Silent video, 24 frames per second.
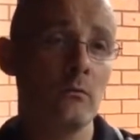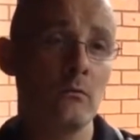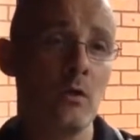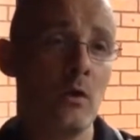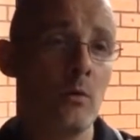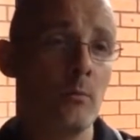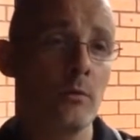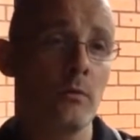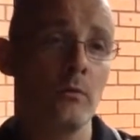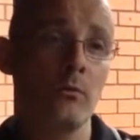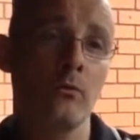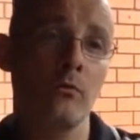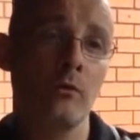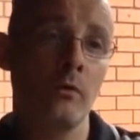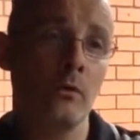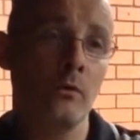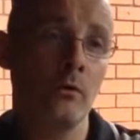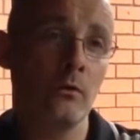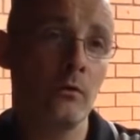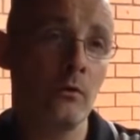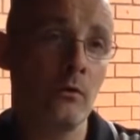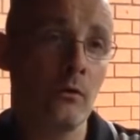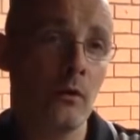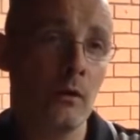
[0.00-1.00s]
commentary
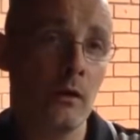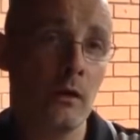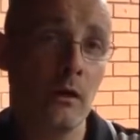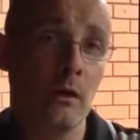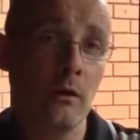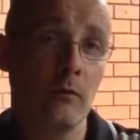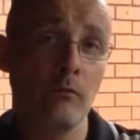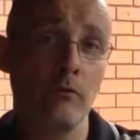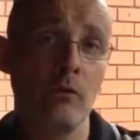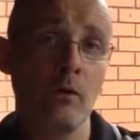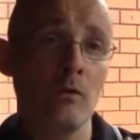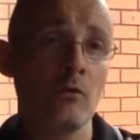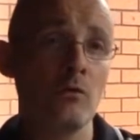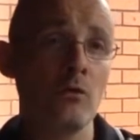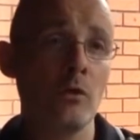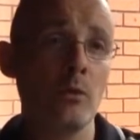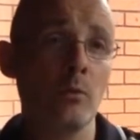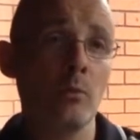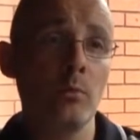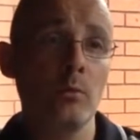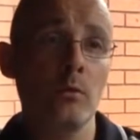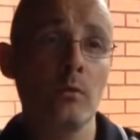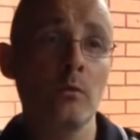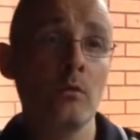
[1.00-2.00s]
on the French
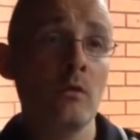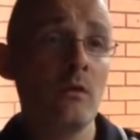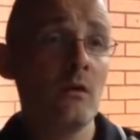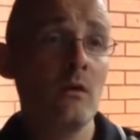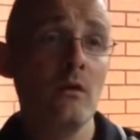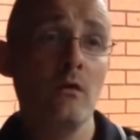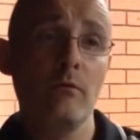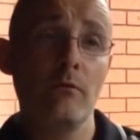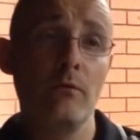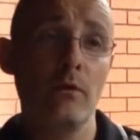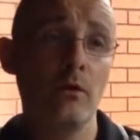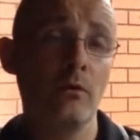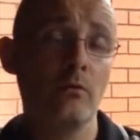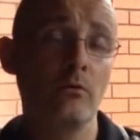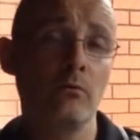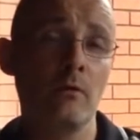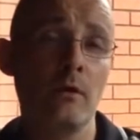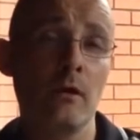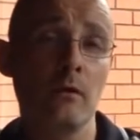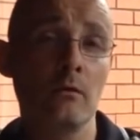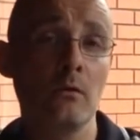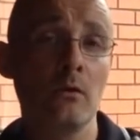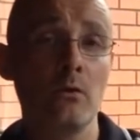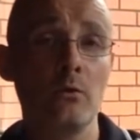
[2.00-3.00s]
Open, first
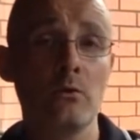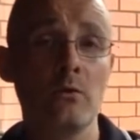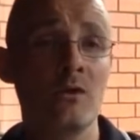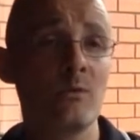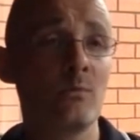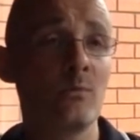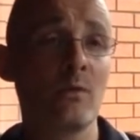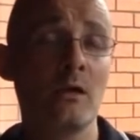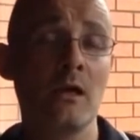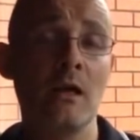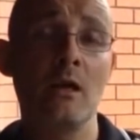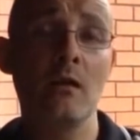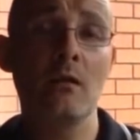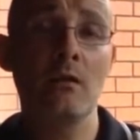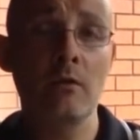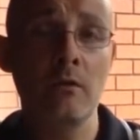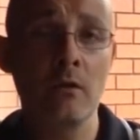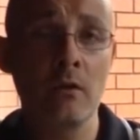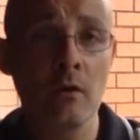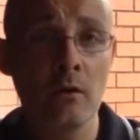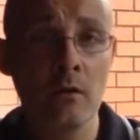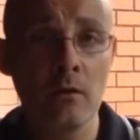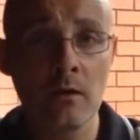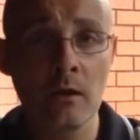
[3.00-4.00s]
round losers were getting
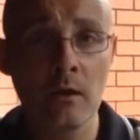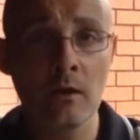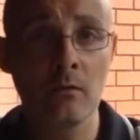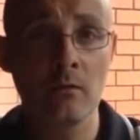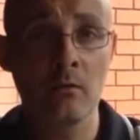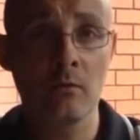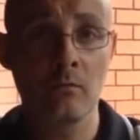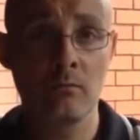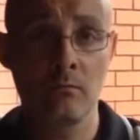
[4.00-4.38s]
£30,000.